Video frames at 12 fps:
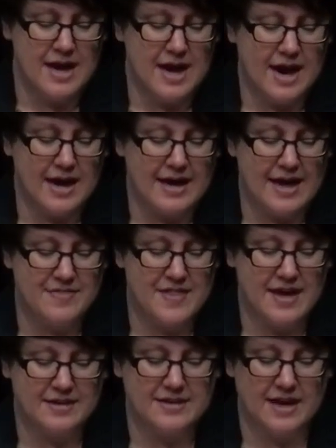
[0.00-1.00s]
And
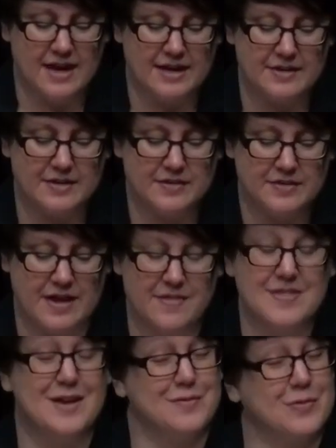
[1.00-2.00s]

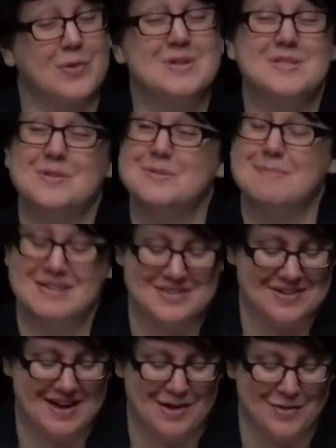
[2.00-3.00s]
then, of course, there's
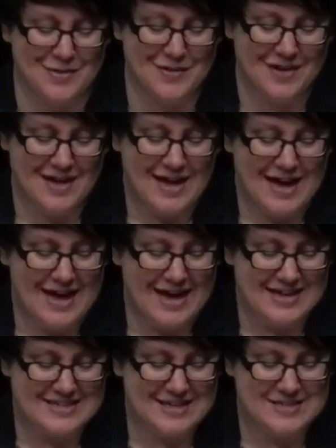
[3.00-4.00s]
mental health.
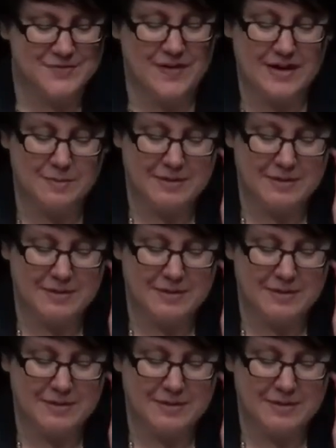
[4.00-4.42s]
And it's funny